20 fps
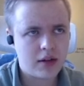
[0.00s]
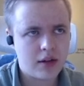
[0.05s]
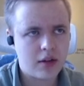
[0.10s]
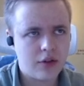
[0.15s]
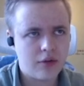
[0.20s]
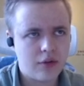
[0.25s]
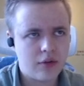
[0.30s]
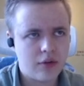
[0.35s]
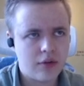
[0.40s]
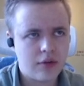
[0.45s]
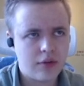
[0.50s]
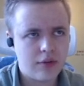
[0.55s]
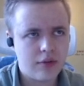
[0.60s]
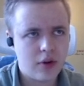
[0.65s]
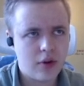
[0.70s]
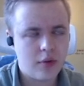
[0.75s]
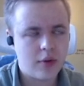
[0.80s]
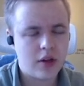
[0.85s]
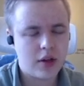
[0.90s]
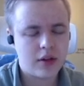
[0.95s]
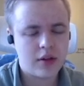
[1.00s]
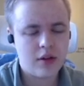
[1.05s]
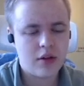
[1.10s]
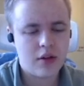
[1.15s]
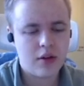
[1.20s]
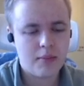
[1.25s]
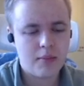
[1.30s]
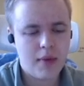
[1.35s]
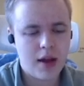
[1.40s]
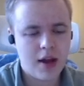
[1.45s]
for throwing a doll
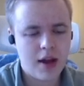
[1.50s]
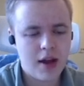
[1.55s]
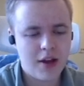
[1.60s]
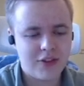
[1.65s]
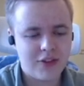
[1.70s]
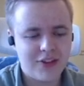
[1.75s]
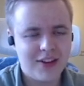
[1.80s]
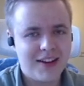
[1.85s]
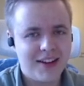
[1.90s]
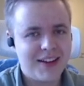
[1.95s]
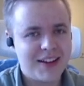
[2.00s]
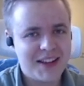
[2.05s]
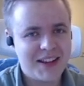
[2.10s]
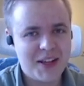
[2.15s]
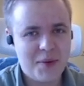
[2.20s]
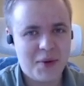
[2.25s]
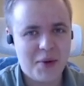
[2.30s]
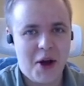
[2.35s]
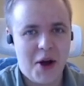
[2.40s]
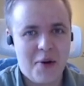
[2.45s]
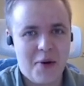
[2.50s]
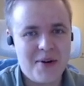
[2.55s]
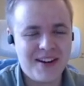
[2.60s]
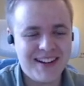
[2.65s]
on my ass. There we go.